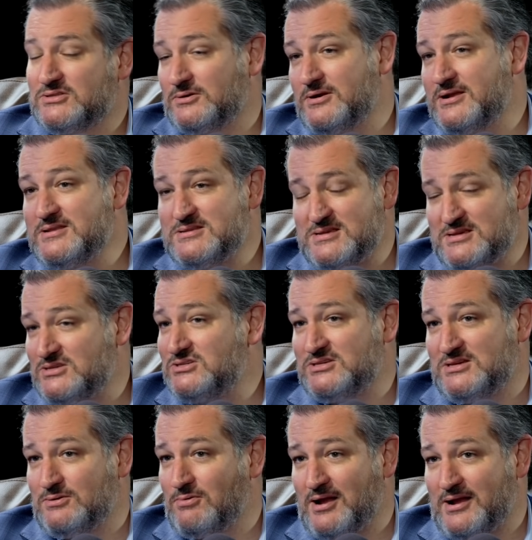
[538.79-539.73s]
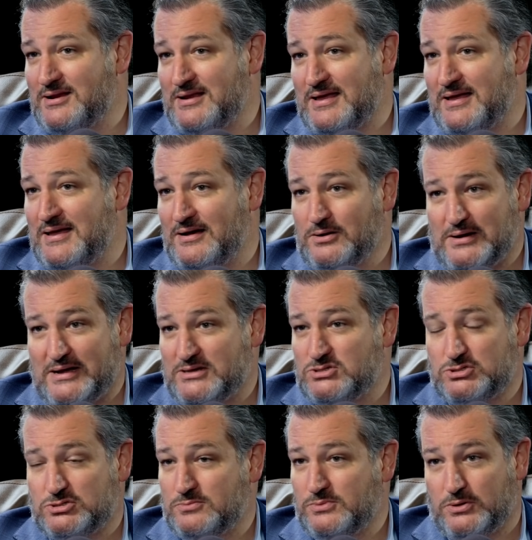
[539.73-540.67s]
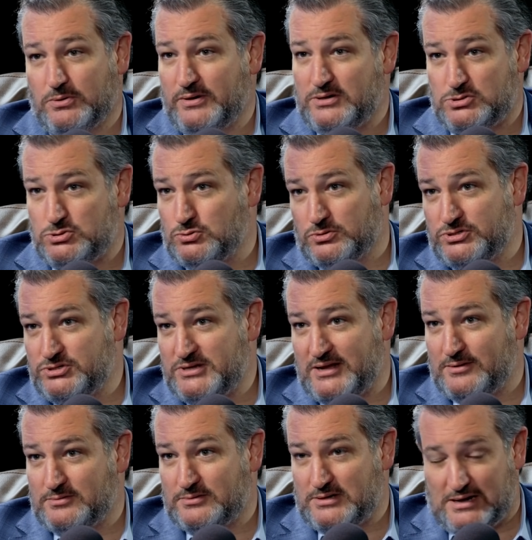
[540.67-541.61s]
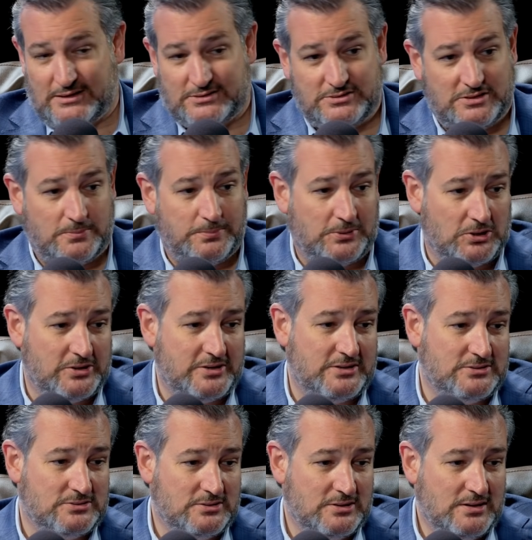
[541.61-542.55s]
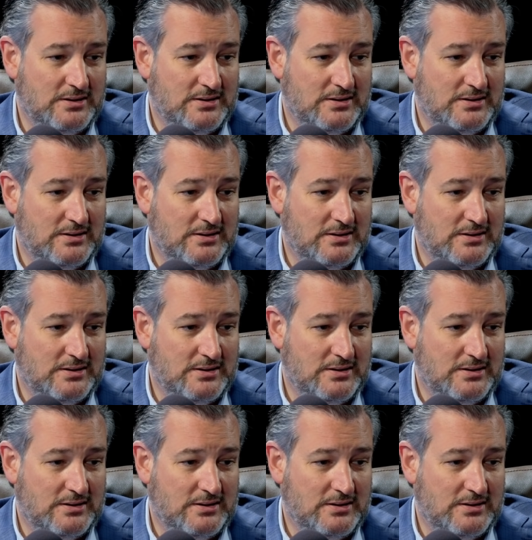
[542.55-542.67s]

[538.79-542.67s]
They're in D.C. right now, I assume, going to Georgetown cocktail parties.